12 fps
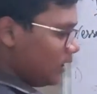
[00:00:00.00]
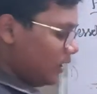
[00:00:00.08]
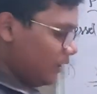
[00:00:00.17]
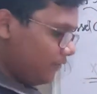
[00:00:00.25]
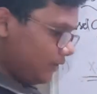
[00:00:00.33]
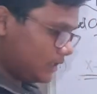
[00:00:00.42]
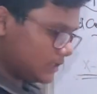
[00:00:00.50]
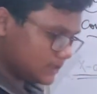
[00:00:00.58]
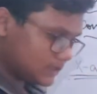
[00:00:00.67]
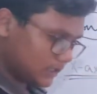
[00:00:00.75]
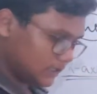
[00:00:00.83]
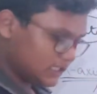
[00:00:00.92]
If it
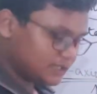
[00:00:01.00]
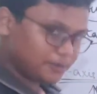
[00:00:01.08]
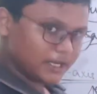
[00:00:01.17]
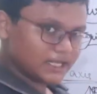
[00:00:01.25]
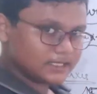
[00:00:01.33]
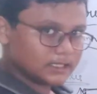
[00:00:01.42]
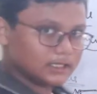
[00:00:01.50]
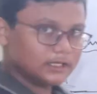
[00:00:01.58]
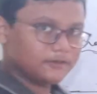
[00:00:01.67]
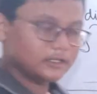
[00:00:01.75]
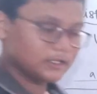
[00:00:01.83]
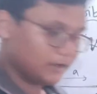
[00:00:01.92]
is
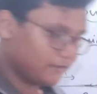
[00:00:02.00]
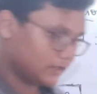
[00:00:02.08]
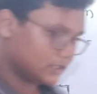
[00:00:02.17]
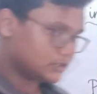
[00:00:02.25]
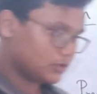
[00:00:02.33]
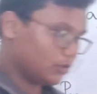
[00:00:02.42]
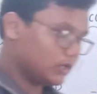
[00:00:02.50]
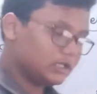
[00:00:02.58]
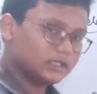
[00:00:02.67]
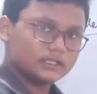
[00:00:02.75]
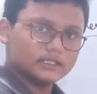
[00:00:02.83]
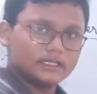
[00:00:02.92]
if it is
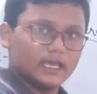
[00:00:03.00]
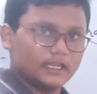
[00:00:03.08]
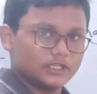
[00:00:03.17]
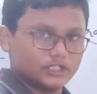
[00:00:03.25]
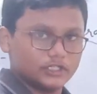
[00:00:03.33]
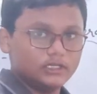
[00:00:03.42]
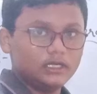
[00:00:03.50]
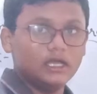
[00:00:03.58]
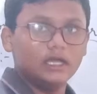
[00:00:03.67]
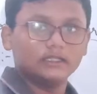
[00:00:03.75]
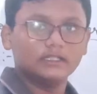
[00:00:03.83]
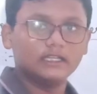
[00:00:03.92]
going in this
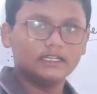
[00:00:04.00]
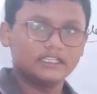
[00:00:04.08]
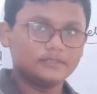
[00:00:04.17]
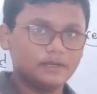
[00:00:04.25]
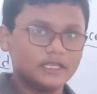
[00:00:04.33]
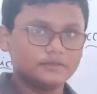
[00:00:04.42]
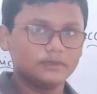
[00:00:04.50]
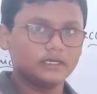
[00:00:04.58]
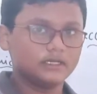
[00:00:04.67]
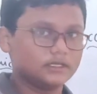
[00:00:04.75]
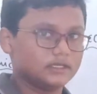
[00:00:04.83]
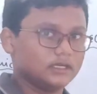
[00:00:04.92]
direction, the
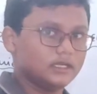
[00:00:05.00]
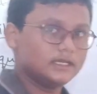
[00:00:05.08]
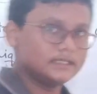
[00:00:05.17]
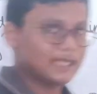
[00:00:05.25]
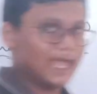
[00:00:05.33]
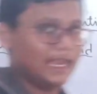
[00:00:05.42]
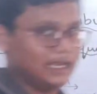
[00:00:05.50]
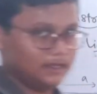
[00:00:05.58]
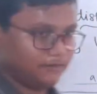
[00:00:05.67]
displacement is L.